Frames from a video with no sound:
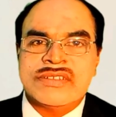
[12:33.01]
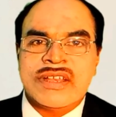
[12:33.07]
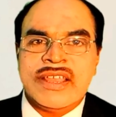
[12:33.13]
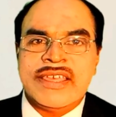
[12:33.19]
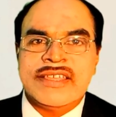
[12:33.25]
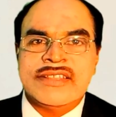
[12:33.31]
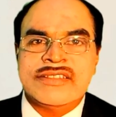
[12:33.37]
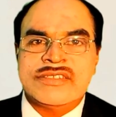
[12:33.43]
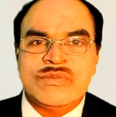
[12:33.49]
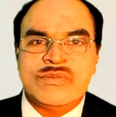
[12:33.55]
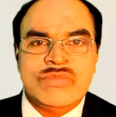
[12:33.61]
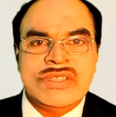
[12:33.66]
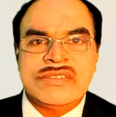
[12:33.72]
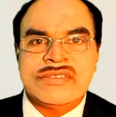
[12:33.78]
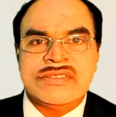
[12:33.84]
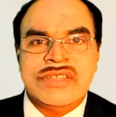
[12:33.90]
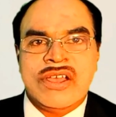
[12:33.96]
Clients
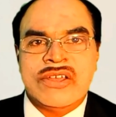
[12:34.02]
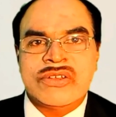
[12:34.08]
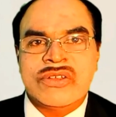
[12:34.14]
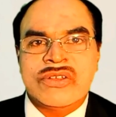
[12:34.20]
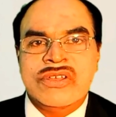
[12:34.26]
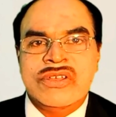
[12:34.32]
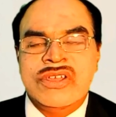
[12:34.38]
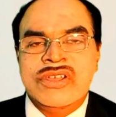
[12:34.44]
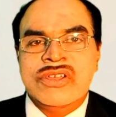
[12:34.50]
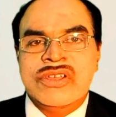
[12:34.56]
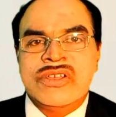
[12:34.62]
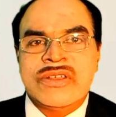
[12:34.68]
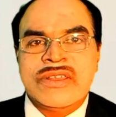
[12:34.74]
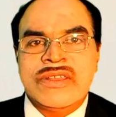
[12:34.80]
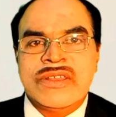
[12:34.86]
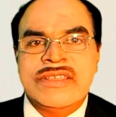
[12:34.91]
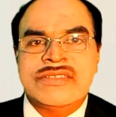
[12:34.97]
means the
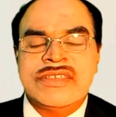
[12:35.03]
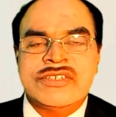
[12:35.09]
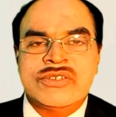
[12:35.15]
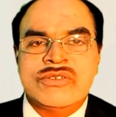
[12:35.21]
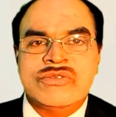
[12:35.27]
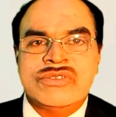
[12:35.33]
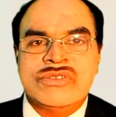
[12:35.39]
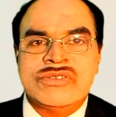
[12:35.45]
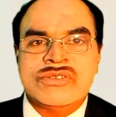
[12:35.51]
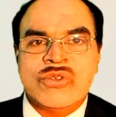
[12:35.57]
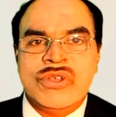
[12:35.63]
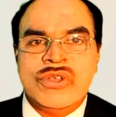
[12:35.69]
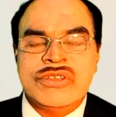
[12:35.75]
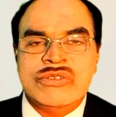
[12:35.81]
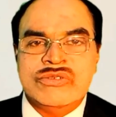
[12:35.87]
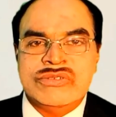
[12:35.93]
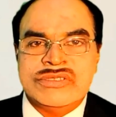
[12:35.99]
organization which is
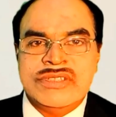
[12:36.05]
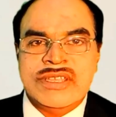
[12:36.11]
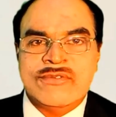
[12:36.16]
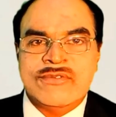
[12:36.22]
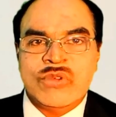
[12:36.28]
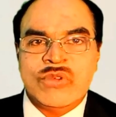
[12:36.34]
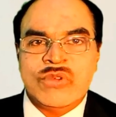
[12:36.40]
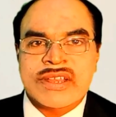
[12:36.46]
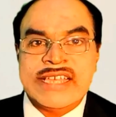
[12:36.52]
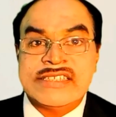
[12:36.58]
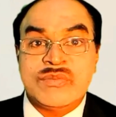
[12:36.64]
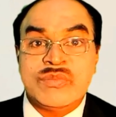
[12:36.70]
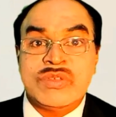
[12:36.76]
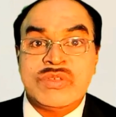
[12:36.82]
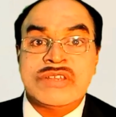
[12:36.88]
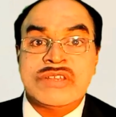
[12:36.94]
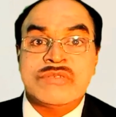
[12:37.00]
going to use that one.
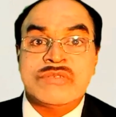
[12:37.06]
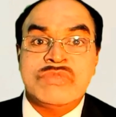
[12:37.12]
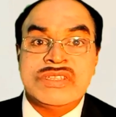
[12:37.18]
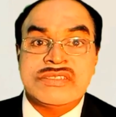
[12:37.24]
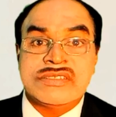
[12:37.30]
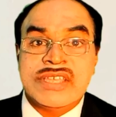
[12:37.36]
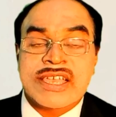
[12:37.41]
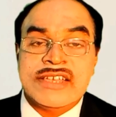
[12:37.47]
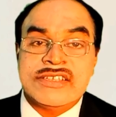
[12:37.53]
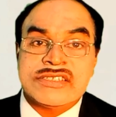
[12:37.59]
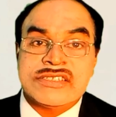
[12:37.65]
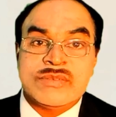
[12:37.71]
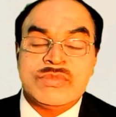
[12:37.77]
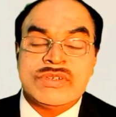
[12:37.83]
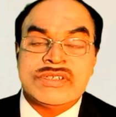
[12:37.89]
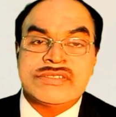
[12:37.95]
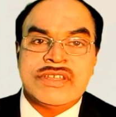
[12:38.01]
Customers means the
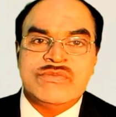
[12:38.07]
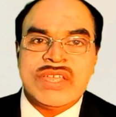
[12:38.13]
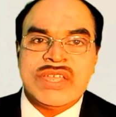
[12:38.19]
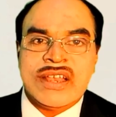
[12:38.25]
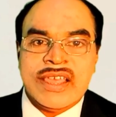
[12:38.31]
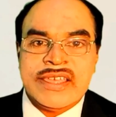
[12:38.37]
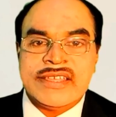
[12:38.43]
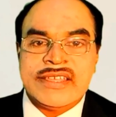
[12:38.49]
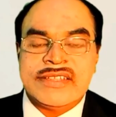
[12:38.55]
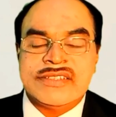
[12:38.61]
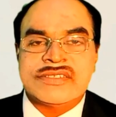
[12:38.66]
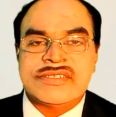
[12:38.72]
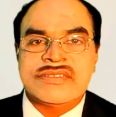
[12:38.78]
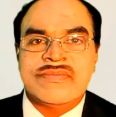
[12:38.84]
customers of the clients.